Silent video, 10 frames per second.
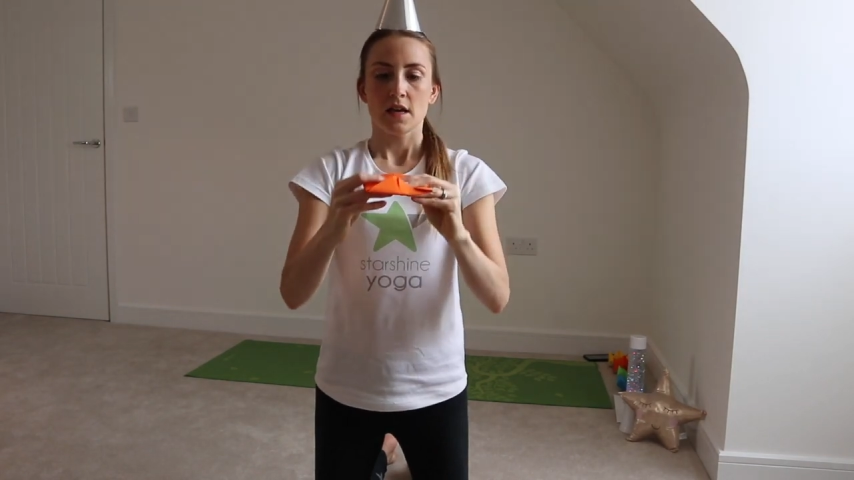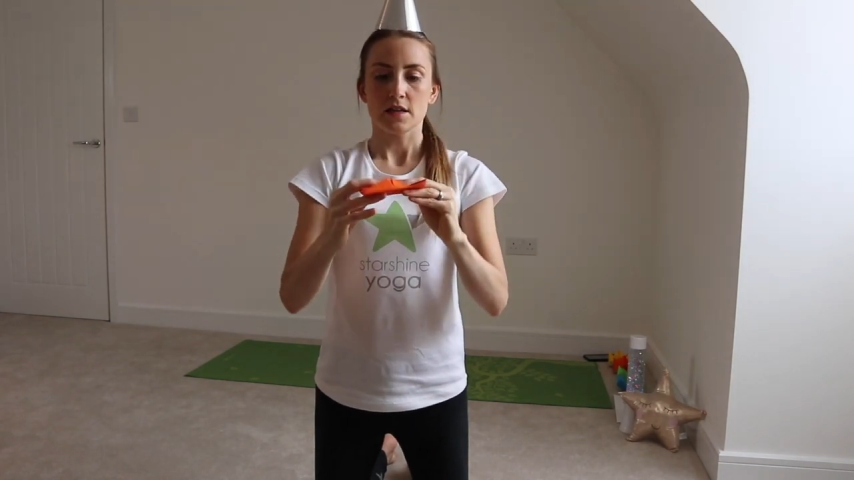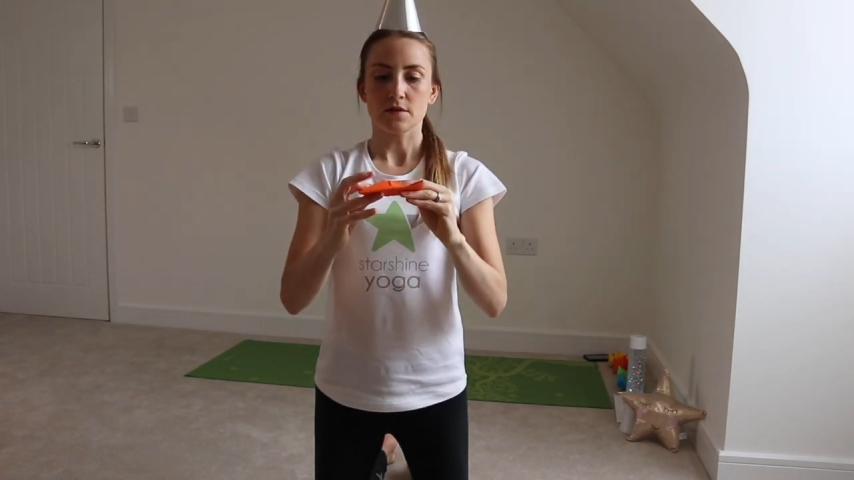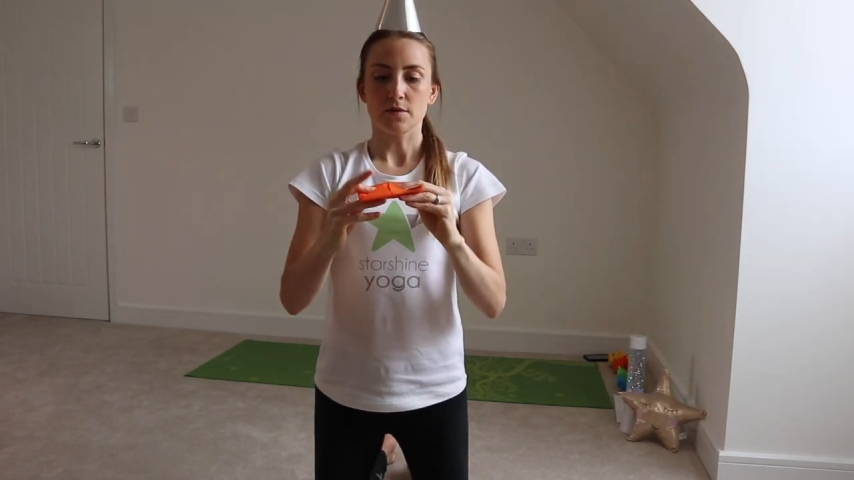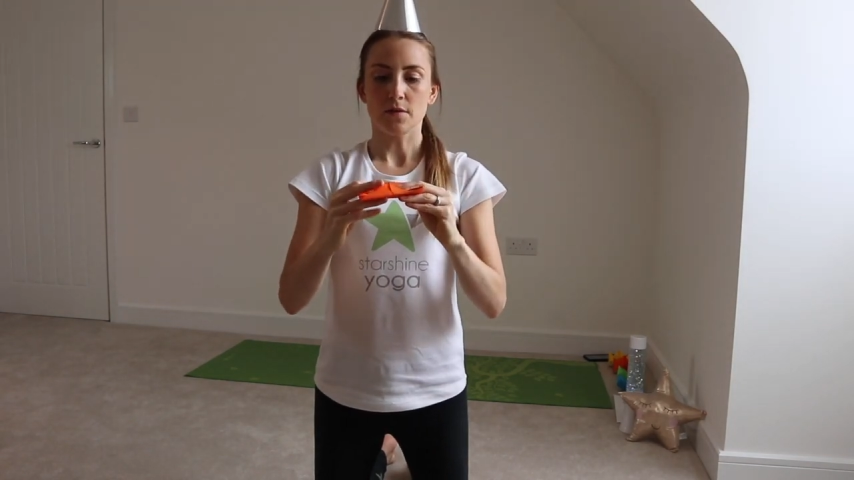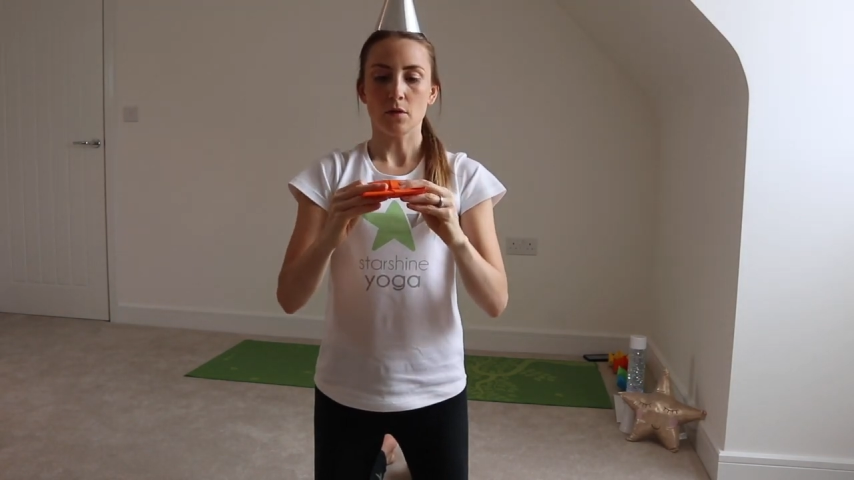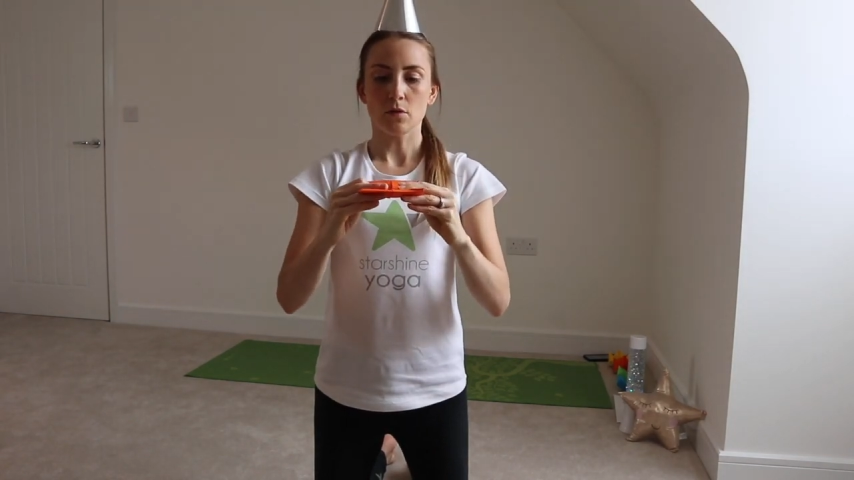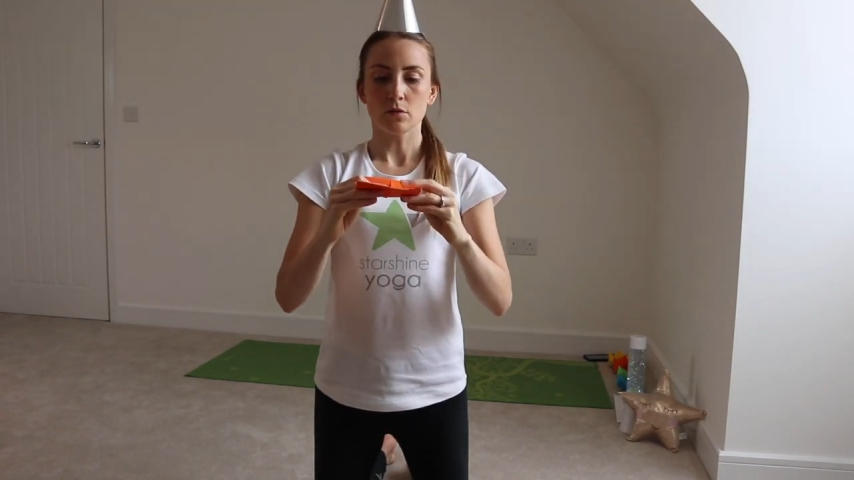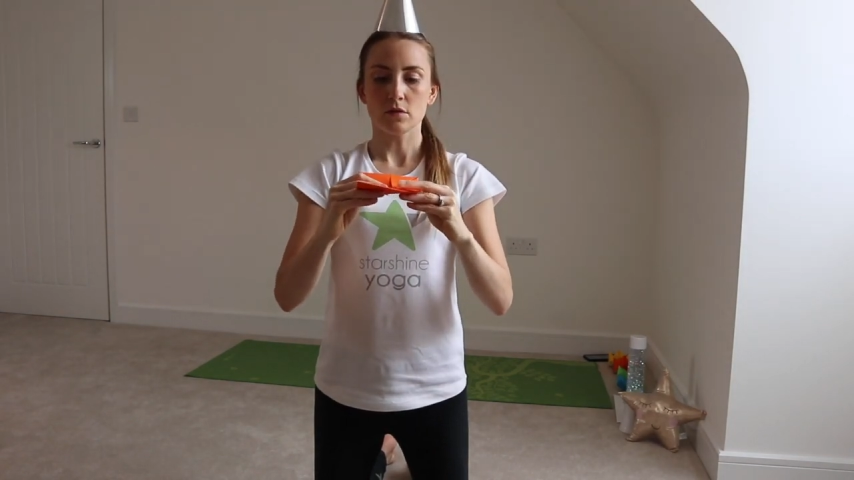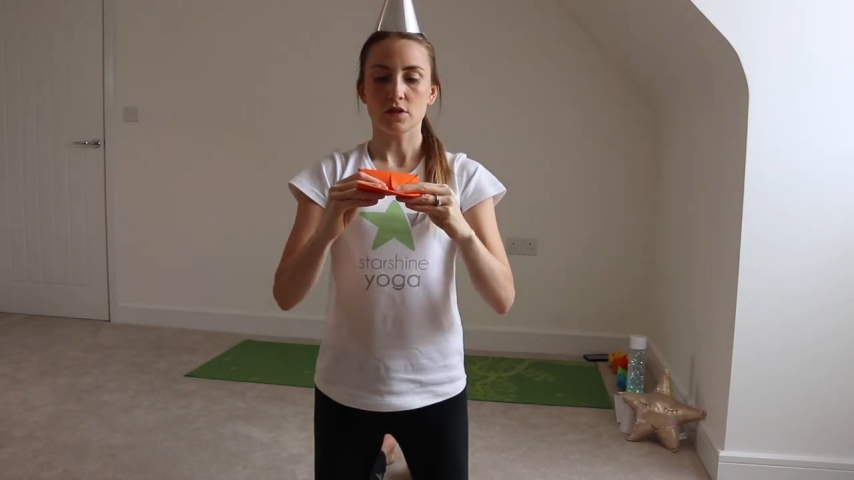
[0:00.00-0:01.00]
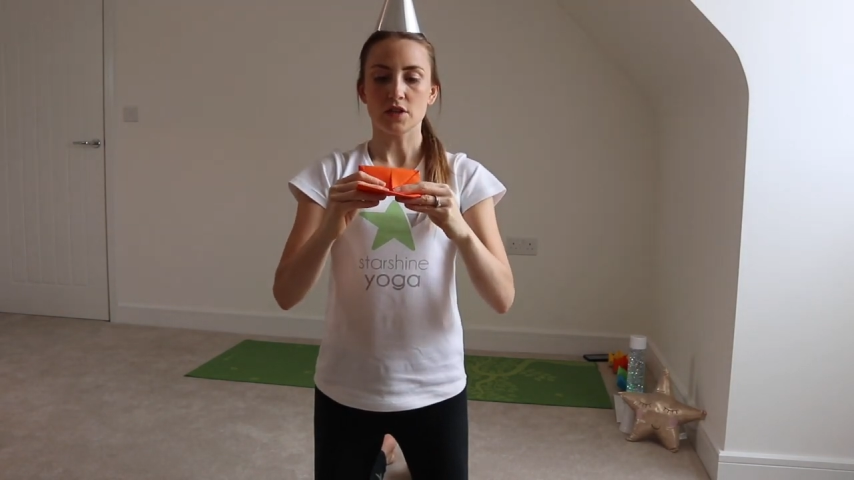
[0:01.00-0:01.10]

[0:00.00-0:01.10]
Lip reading: is fold the